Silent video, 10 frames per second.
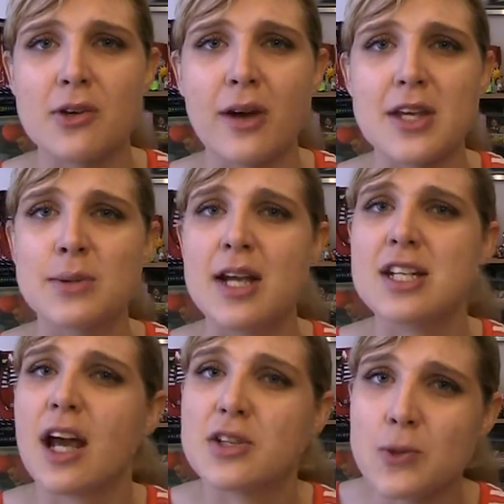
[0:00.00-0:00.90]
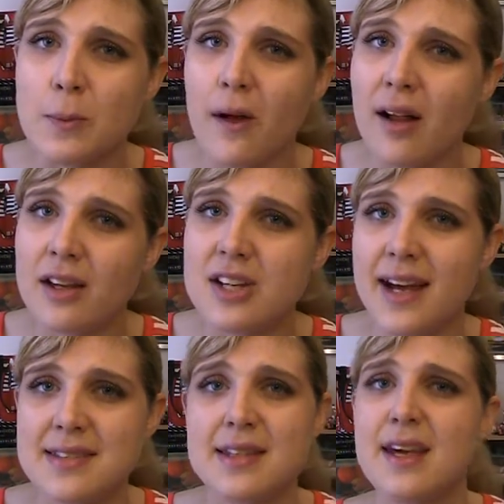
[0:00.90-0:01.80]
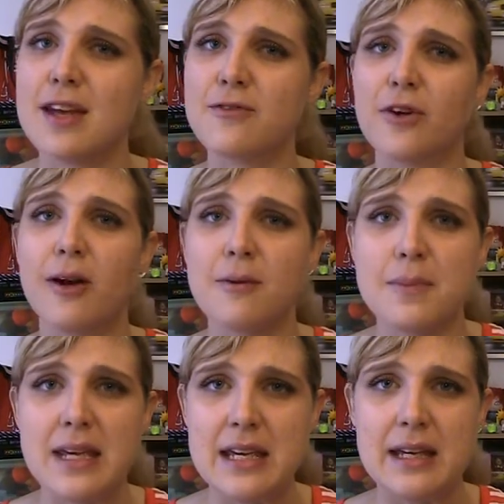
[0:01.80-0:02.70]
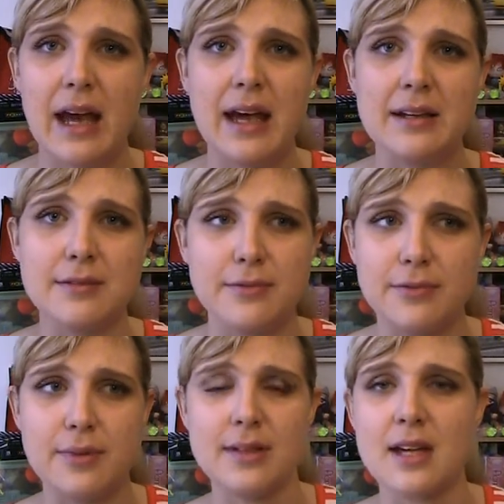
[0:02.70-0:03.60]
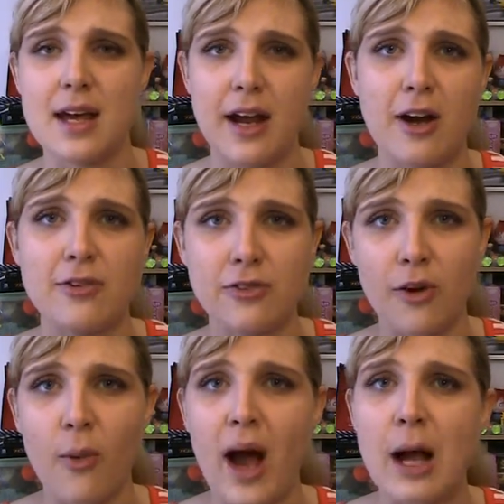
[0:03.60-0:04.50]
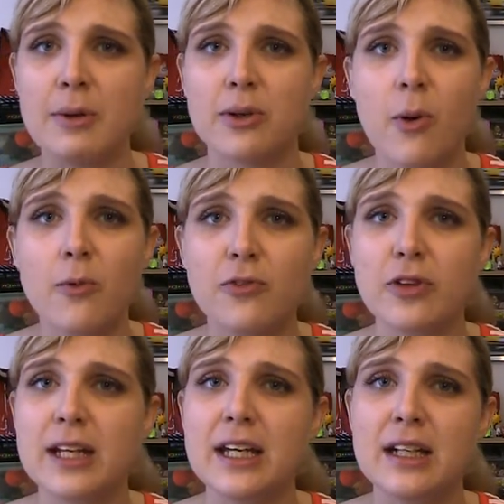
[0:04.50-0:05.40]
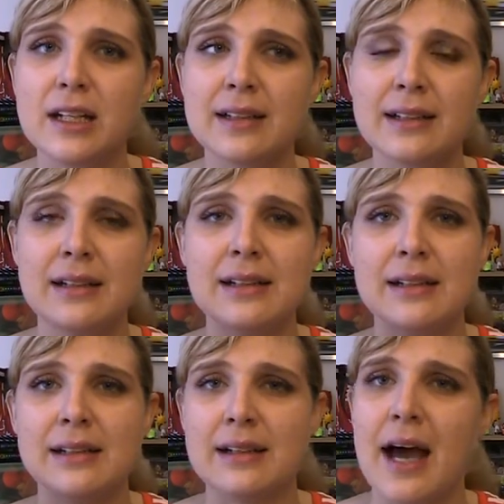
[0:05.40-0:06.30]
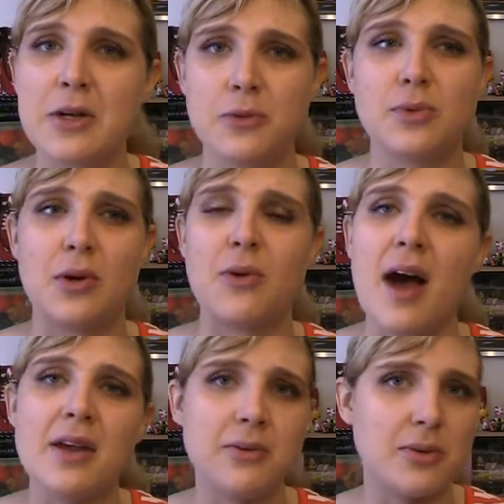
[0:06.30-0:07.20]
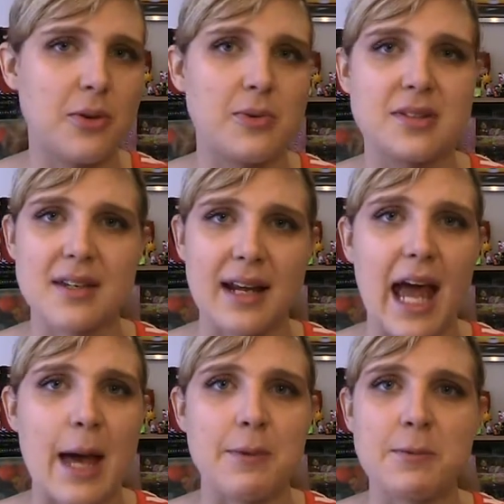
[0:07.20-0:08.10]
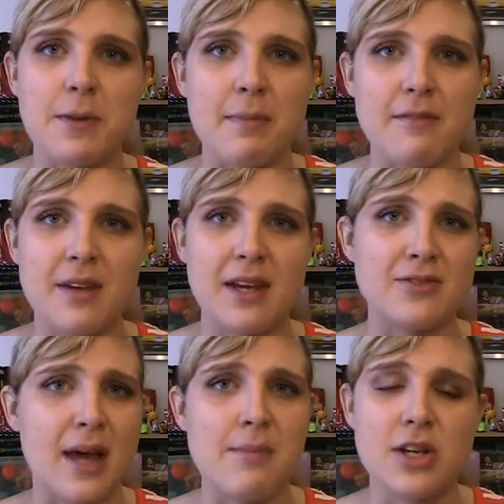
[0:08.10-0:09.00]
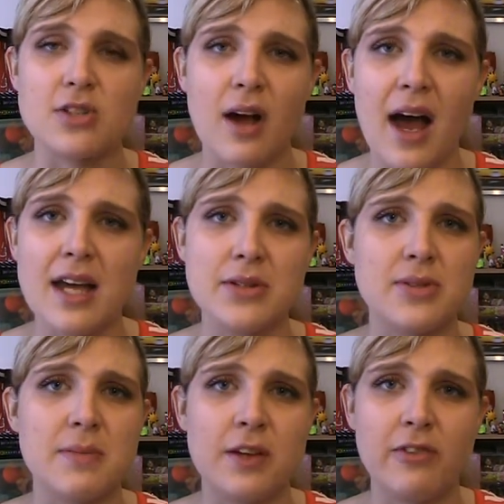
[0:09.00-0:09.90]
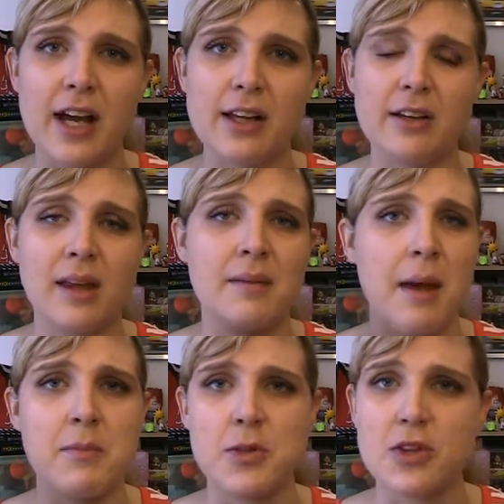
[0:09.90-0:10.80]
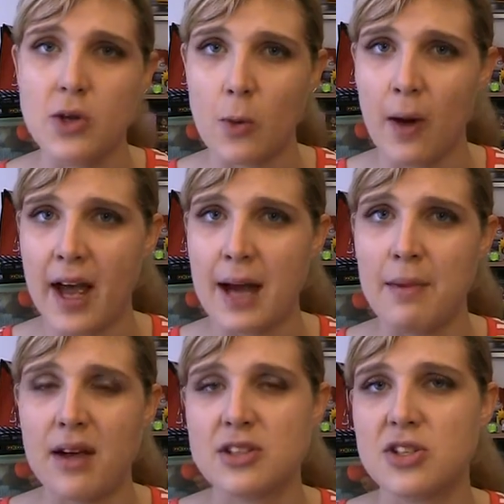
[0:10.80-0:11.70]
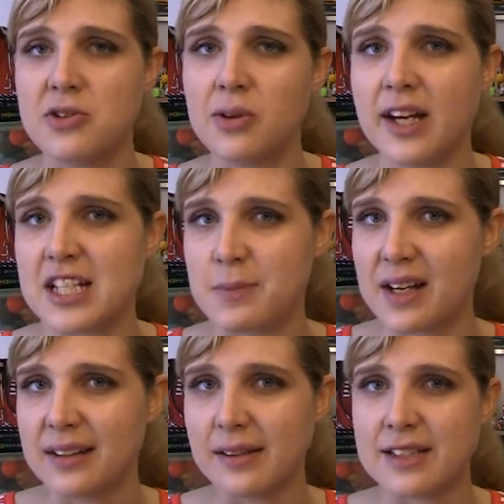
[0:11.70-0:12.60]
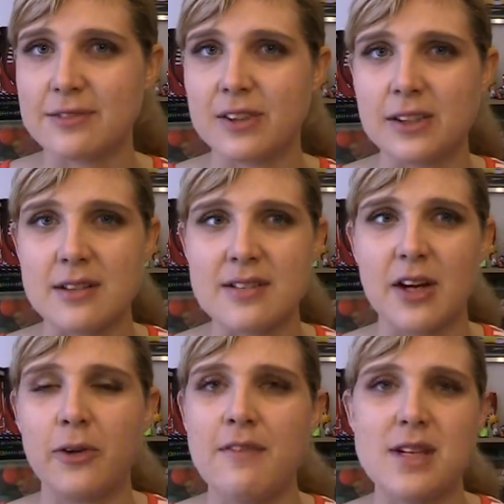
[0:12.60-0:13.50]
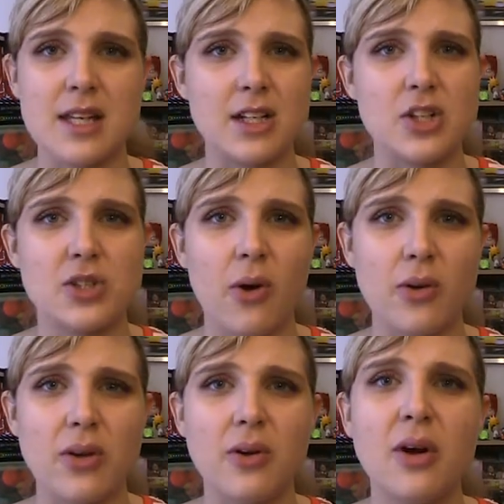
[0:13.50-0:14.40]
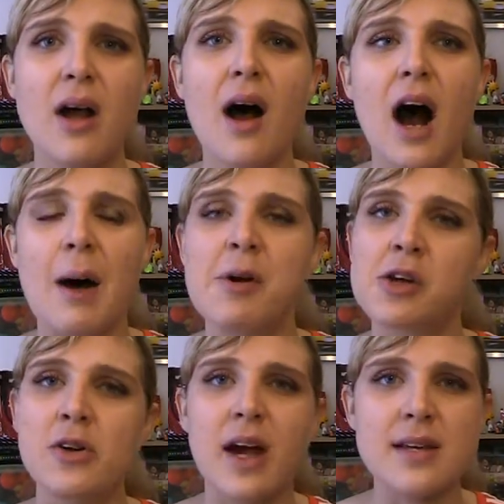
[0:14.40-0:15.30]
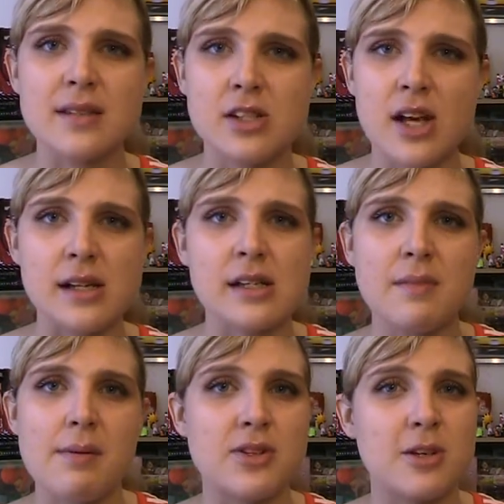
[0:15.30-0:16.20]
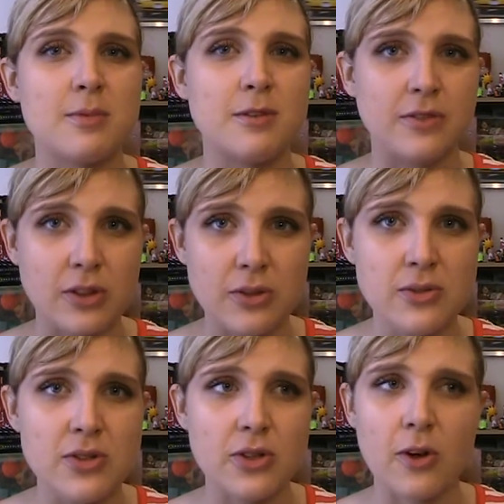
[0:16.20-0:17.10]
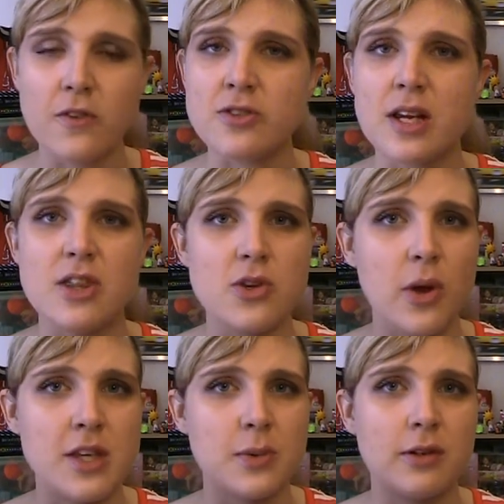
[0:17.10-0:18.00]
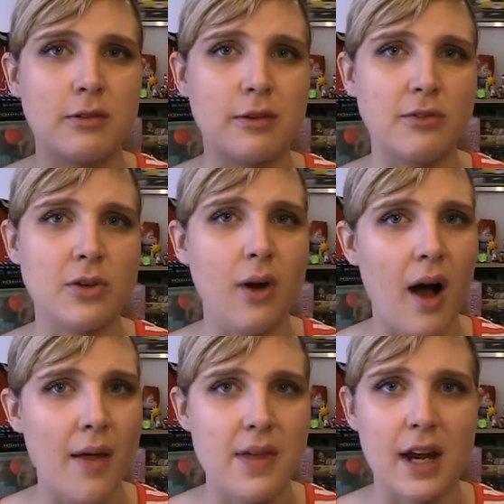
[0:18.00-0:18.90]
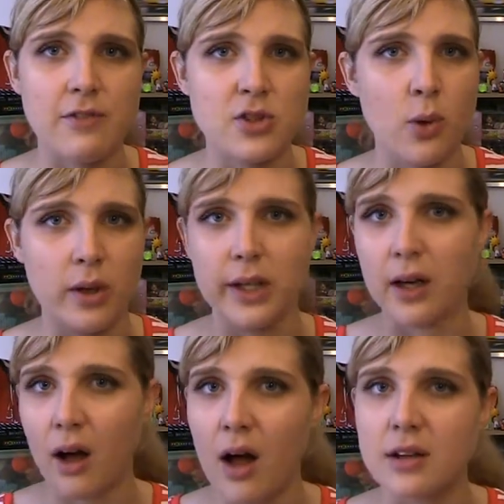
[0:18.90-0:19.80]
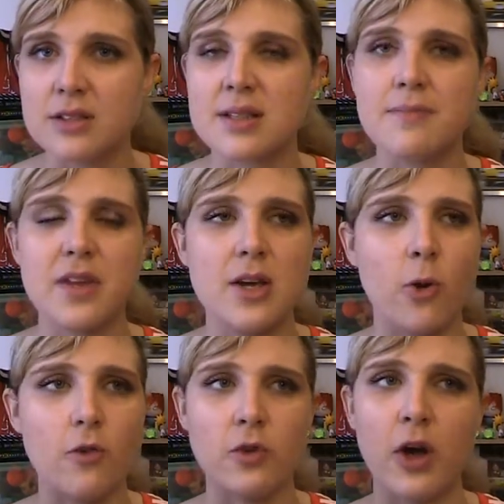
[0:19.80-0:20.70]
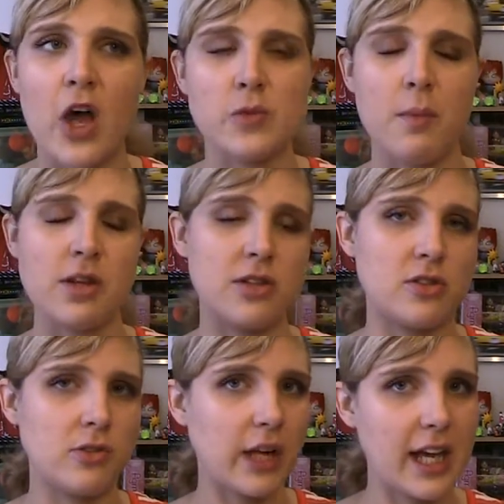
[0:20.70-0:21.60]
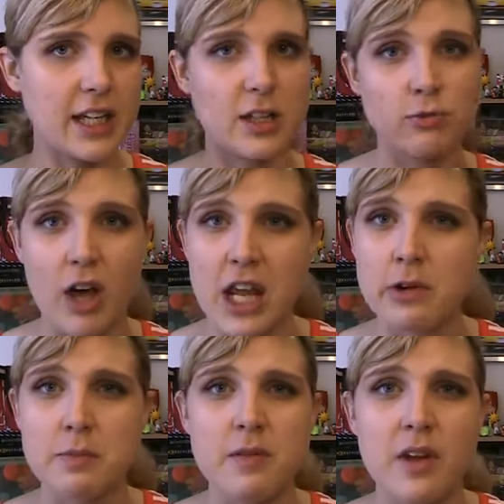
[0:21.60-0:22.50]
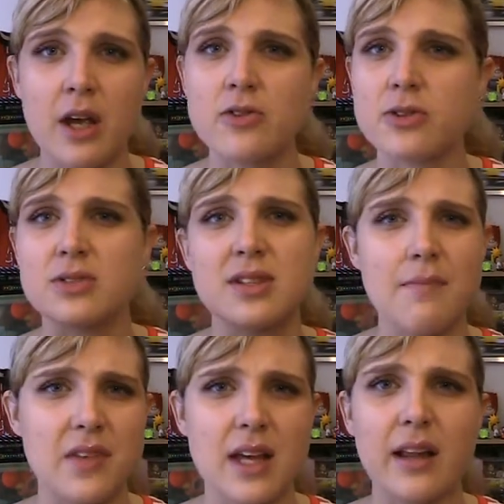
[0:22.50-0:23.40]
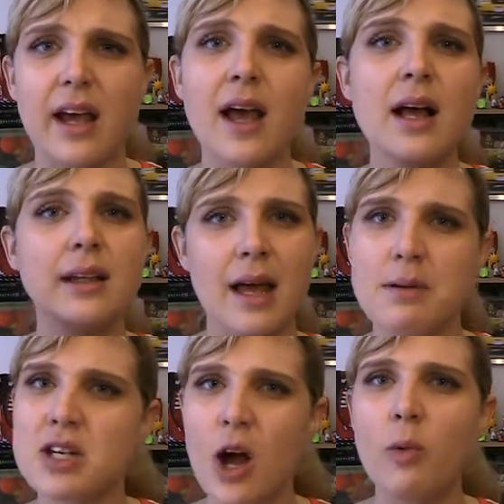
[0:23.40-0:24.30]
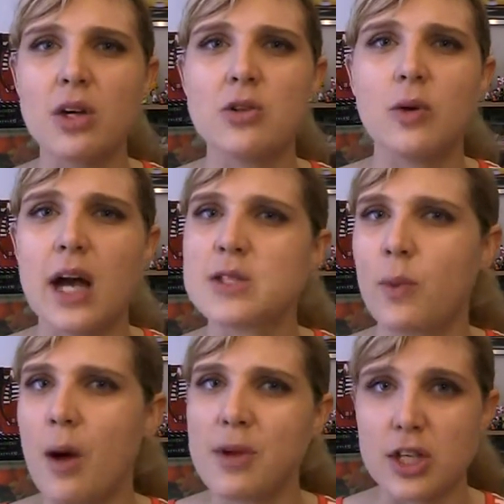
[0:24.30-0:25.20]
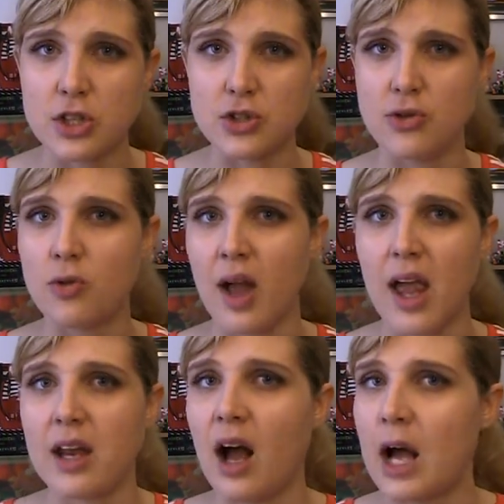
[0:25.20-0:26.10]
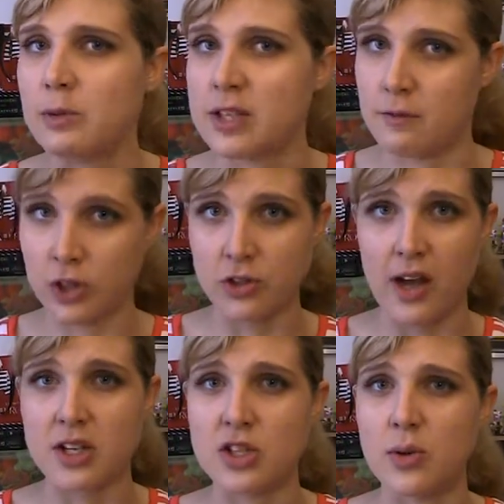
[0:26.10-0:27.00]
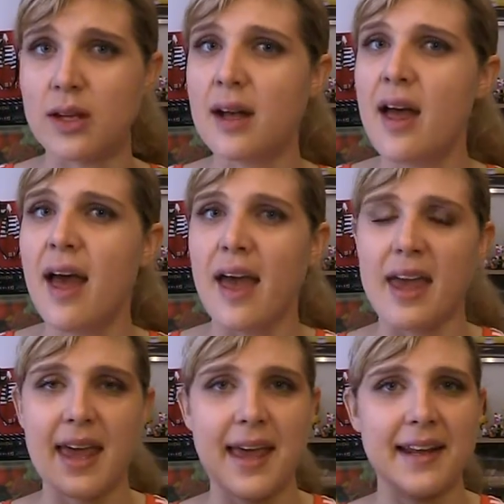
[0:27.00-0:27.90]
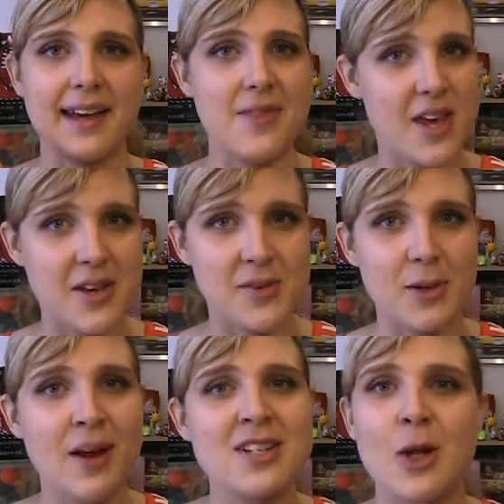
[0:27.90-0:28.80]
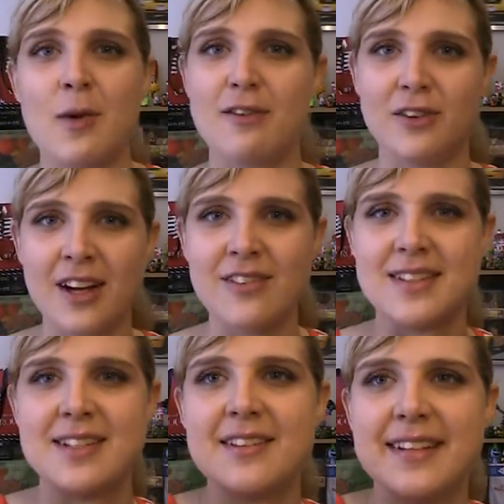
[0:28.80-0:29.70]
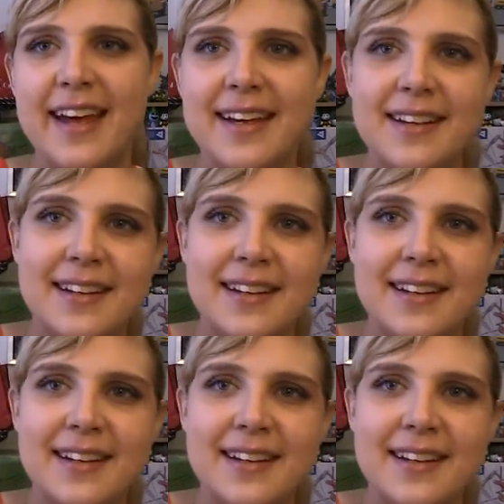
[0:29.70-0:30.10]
you guys watching. I do apologize again for being kind of dead air for a while, but hopefully, I don't know what's gonna happen with my videos. I'm gonna try and do something regular. Like, I'm with the no buy I'm on too. Like, it's been a little difficult because I don't have anything to show you. I know you guys suggested maybe some reviews, so if there's anything you guys want to review on that I've showed in like a haul or something, or if you guys want me to do like get ready with me videos or something, like let me know what you guys want me to do, and I will definitely try to do it. And again, thank you so much, and I hope you have a great rest of your day.